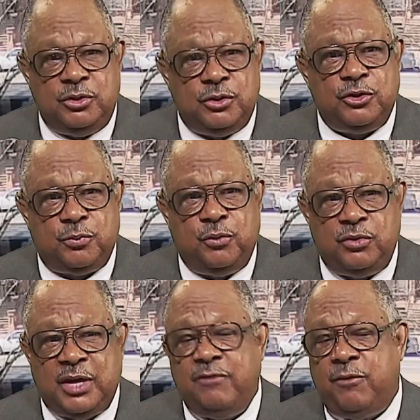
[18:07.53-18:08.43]
Jewish,
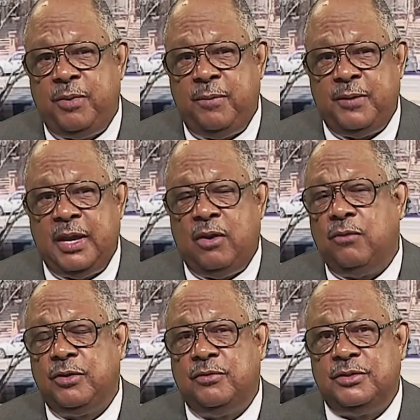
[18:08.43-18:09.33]
Japheth people, they
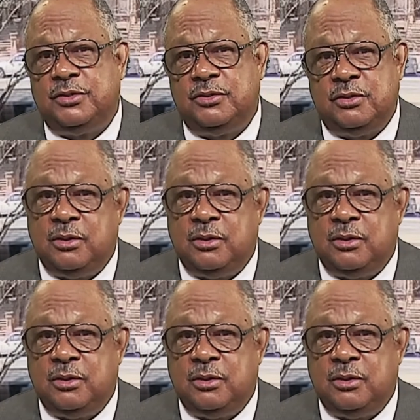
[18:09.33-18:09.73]
own the Christian church.